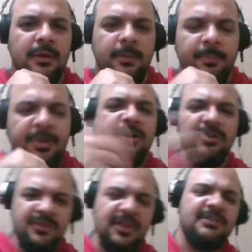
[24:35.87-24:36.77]
Because
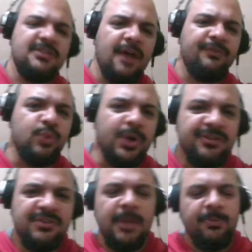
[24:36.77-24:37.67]
these softwares
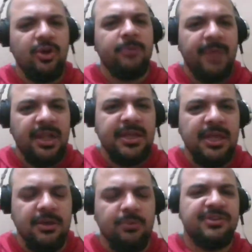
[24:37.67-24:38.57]
keeps on milking
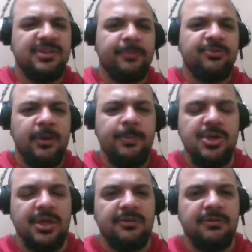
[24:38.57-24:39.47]
you with
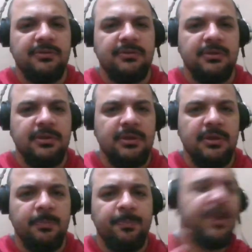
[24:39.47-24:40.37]
subscriptions.
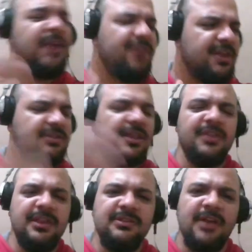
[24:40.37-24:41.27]
Previously,
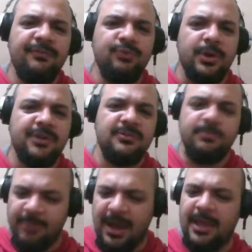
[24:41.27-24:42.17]
these softwares,
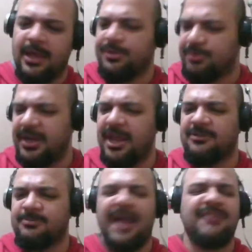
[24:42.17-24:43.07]
Maya, 3ds
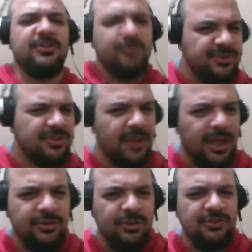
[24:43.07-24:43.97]
Max,
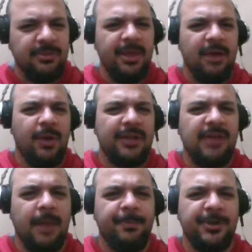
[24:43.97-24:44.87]
it used to be a
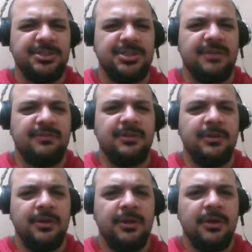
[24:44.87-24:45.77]
one-time purchase.
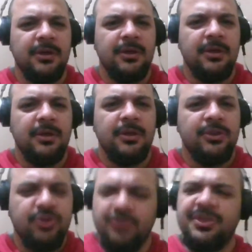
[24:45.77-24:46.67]

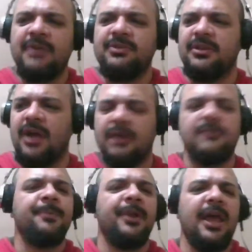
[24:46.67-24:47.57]
$2,000
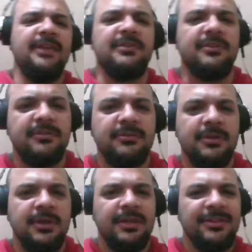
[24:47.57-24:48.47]
per license.
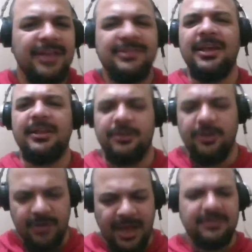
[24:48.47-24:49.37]
That's it.
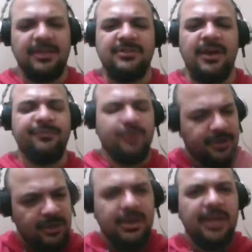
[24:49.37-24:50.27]
You got the software.
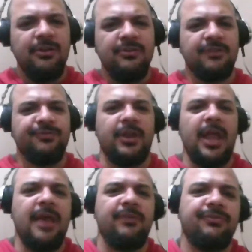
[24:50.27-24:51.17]
You can use it for
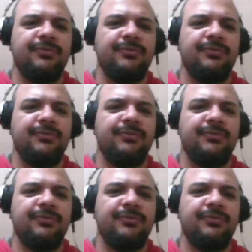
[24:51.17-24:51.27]
life.